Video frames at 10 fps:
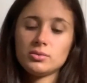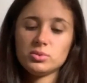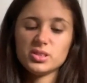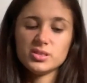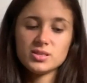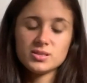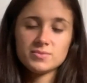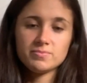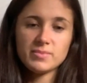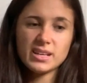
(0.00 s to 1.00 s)
was
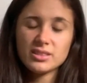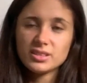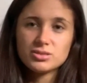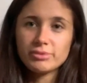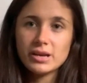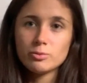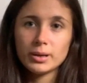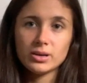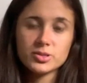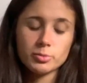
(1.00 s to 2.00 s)
anything to rave
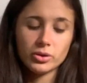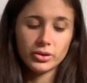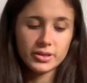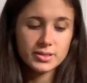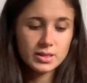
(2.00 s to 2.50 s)
about, to be honest.